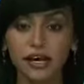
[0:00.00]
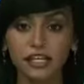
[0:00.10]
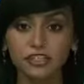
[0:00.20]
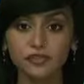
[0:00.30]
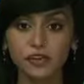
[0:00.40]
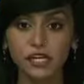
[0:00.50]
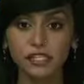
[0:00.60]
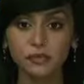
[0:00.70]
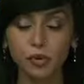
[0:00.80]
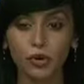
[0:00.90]
and should find
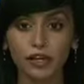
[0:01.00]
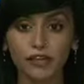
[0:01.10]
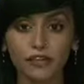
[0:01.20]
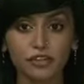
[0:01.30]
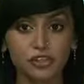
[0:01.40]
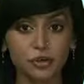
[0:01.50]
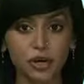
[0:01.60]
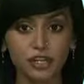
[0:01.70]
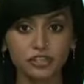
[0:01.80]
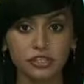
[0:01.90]
support at their
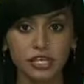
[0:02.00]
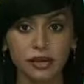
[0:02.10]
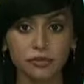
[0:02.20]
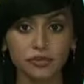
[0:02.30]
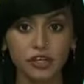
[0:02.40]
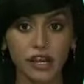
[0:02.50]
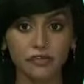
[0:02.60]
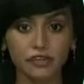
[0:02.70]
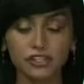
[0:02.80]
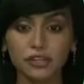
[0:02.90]
200-day moving
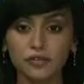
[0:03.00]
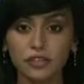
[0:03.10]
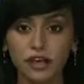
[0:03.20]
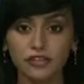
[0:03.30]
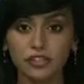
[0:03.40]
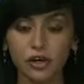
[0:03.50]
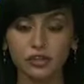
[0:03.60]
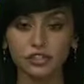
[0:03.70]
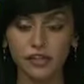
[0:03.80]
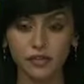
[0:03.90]
average of
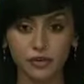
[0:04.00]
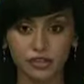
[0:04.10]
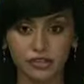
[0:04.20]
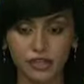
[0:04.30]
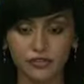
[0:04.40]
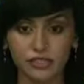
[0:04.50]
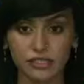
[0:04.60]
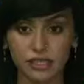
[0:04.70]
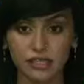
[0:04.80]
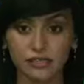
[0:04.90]

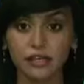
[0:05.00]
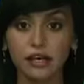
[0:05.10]
$11.37.